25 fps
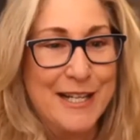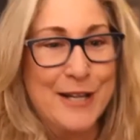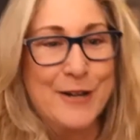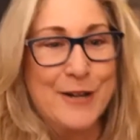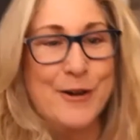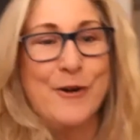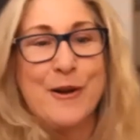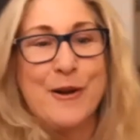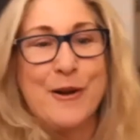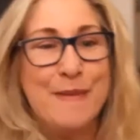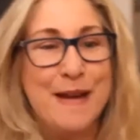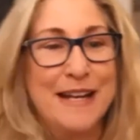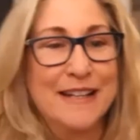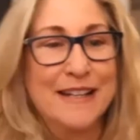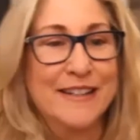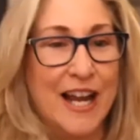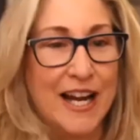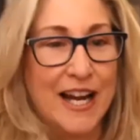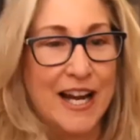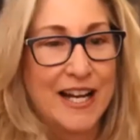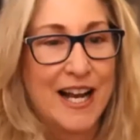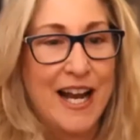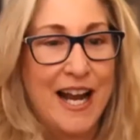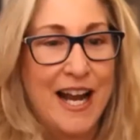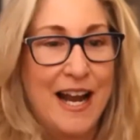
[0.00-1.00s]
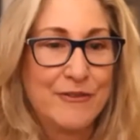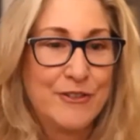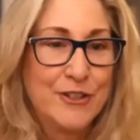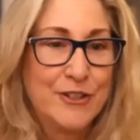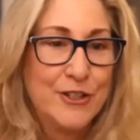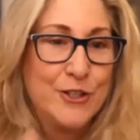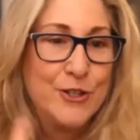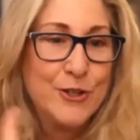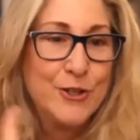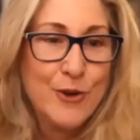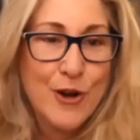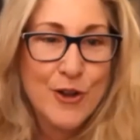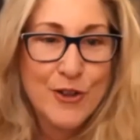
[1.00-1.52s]
You know what I mean? Like, I have to
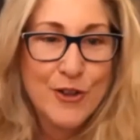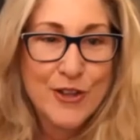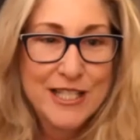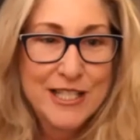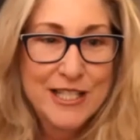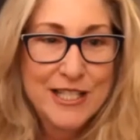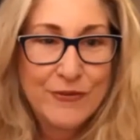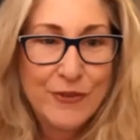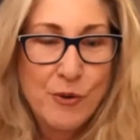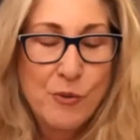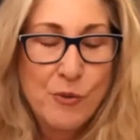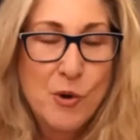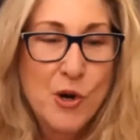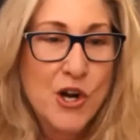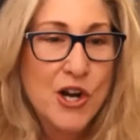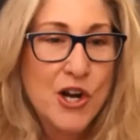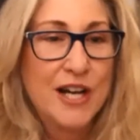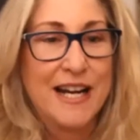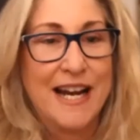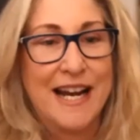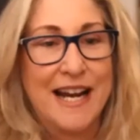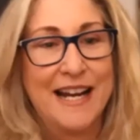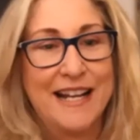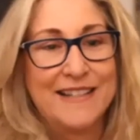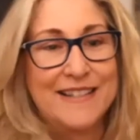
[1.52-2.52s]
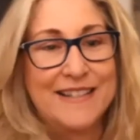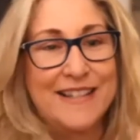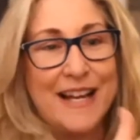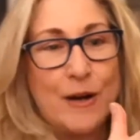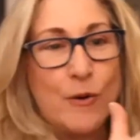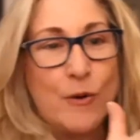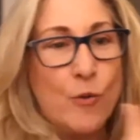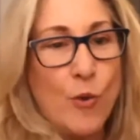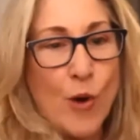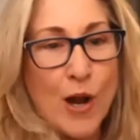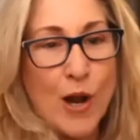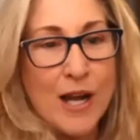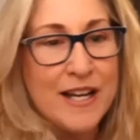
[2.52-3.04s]
do all this for work, and it's like
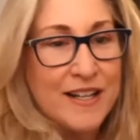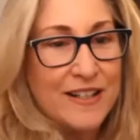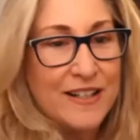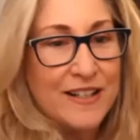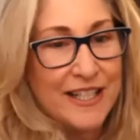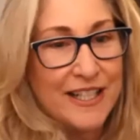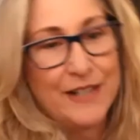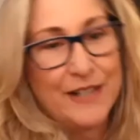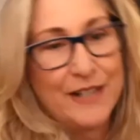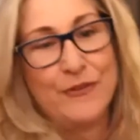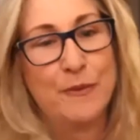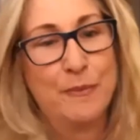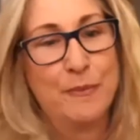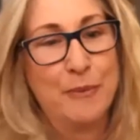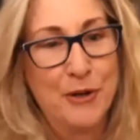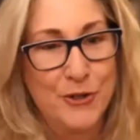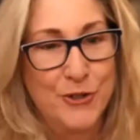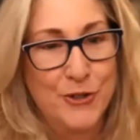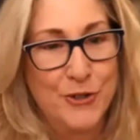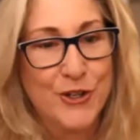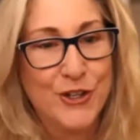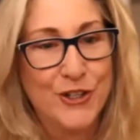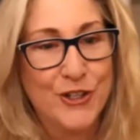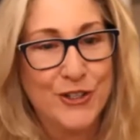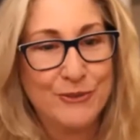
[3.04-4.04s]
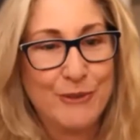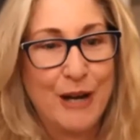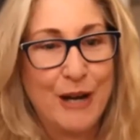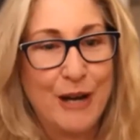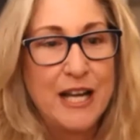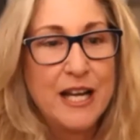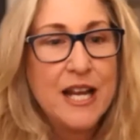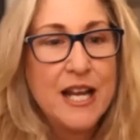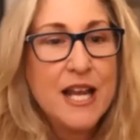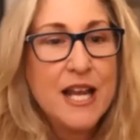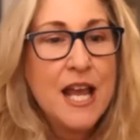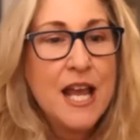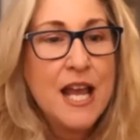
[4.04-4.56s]
one click for personal, right?